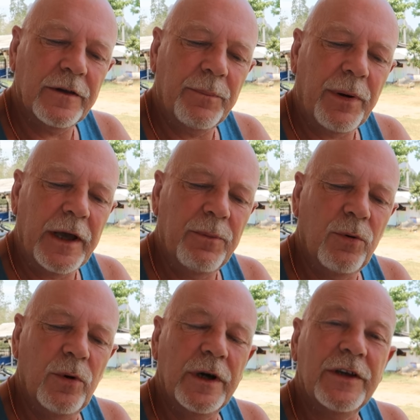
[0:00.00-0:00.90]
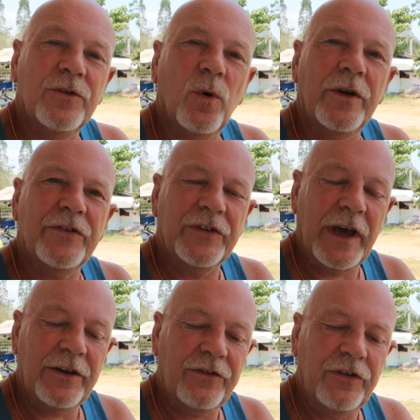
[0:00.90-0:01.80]
the paperwork is quite
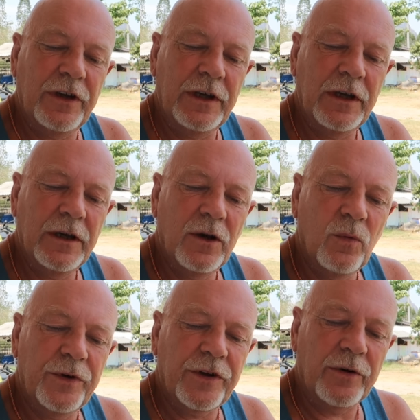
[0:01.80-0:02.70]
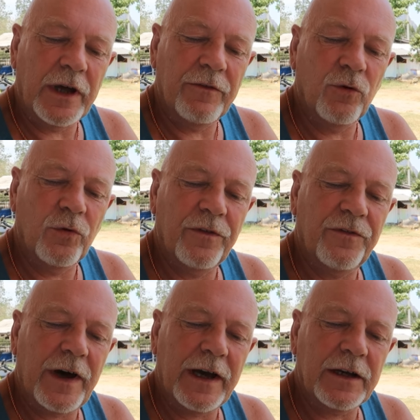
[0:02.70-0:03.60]
sketchy, we don't have all the
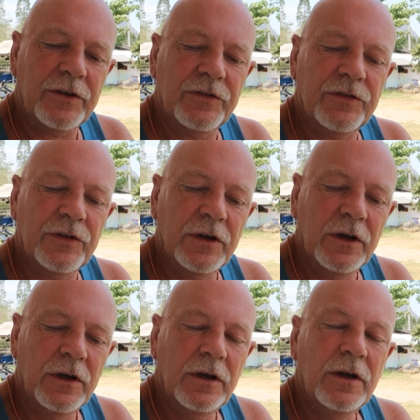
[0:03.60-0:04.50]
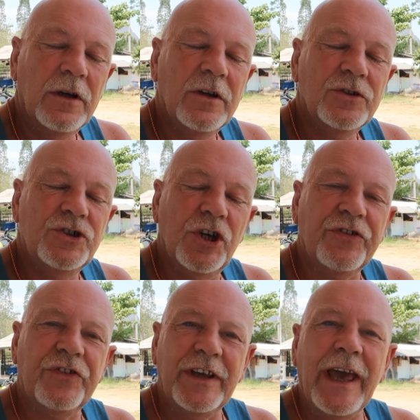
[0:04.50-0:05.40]
facts,
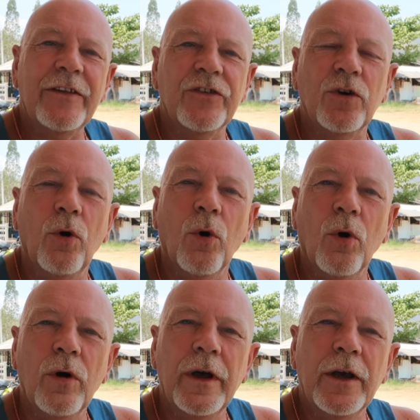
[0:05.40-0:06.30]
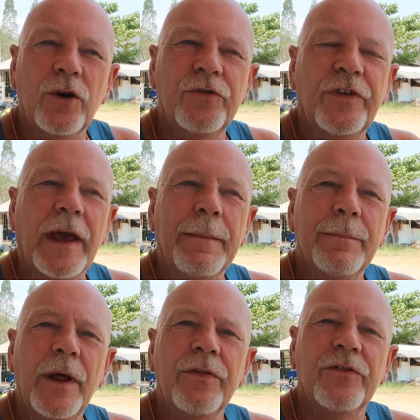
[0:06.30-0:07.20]
just to get to court could take
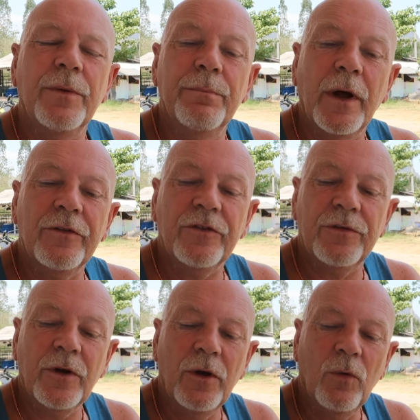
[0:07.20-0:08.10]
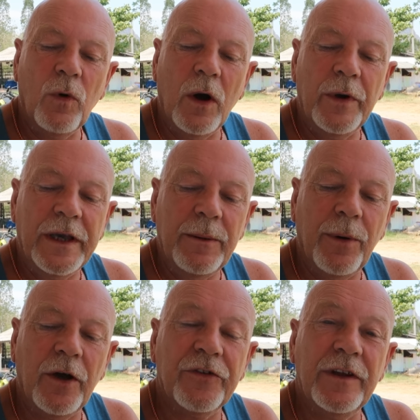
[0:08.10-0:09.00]
months and months while we keep
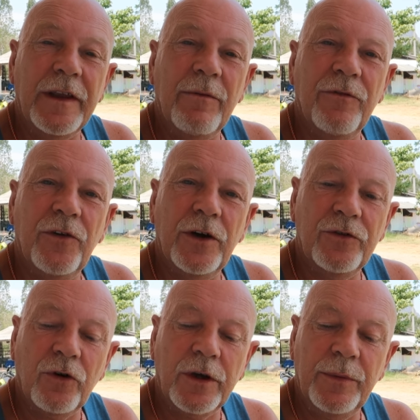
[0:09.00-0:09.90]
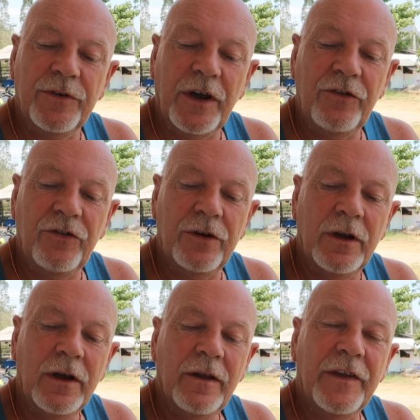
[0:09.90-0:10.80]
asking them for documentation.
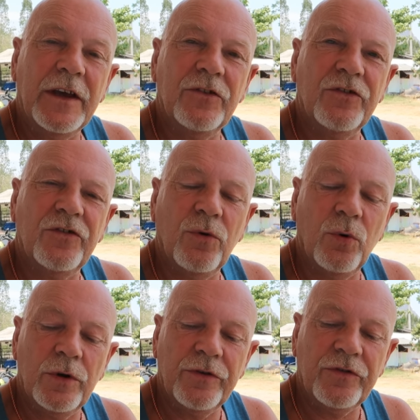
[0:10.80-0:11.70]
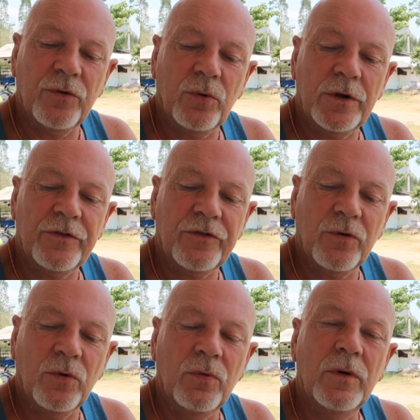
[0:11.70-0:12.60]
They can stall and stall and
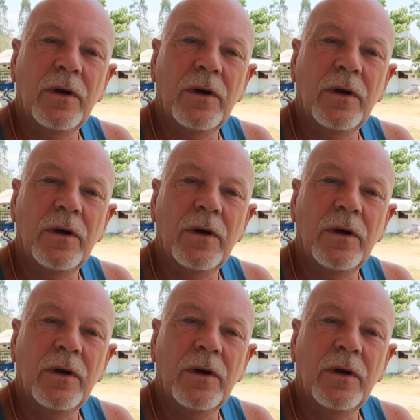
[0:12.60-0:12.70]
stall.